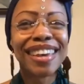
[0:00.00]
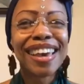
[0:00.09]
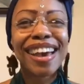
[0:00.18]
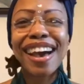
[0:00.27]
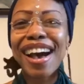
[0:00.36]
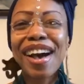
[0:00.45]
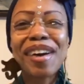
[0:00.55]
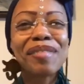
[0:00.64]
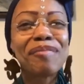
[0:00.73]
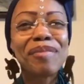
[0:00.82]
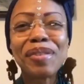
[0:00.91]

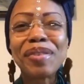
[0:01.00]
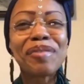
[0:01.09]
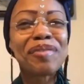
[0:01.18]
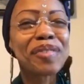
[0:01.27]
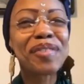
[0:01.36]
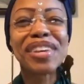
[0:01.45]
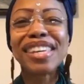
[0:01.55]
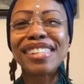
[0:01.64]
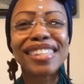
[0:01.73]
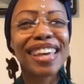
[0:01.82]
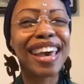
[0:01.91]
How beautiful is
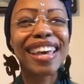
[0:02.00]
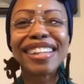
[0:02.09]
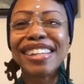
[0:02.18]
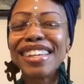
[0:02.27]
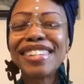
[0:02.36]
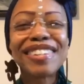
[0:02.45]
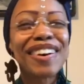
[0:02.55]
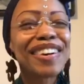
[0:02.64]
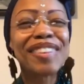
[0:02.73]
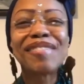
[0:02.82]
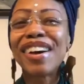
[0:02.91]
that?
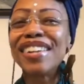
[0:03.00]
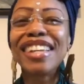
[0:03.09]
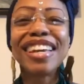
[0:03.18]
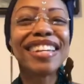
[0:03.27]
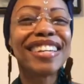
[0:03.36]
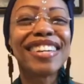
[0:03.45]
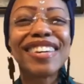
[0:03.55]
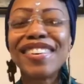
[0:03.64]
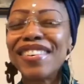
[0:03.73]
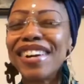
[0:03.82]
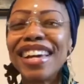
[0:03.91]
Talk about letting
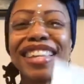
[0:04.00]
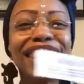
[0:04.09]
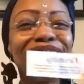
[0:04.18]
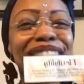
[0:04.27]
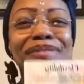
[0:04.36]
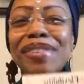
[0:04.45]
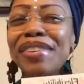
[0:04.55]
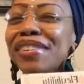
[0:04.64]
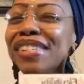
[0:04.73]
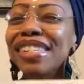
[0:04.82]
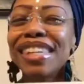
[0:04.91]
go, and then
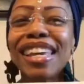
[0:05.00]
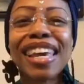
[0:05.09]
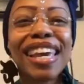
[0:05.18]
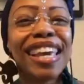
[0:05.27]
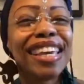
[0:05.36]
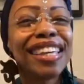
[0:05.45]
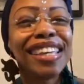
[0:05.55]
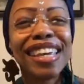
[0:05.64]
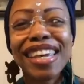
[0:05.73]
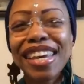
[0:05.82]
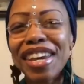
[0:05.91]
spirit say, hey,
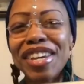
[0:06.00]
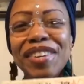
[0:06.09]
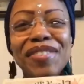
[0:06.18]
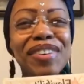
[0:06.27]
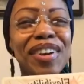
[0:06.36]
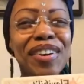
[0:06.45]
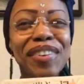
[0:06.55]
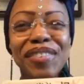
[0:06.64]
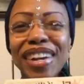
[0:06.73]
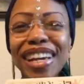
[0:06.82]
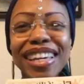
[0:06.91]
here you go,
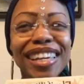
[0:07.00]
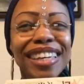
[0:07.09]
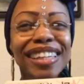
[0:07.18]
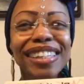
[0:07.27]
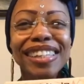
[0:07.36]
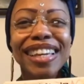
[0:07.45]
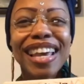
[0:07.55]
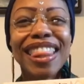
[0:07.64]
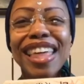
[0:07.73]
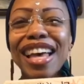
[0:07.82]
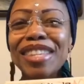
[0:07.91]
right here.
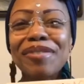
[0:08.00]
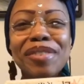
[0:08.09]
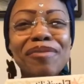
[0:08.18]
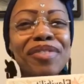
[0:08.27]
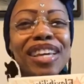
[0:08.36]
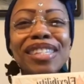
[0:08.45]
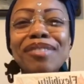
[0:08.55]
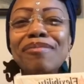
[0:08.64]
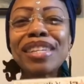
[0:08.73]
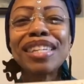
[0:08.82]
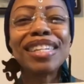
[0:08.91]
That's what
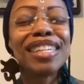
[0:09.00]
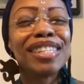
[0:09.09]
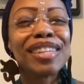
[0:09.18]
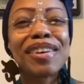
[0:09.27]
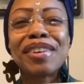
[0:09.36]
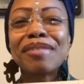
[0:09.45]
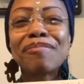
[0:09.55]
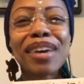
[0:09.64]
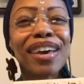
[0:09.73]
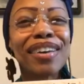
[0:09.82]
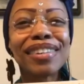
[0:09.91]
flexibility is all about.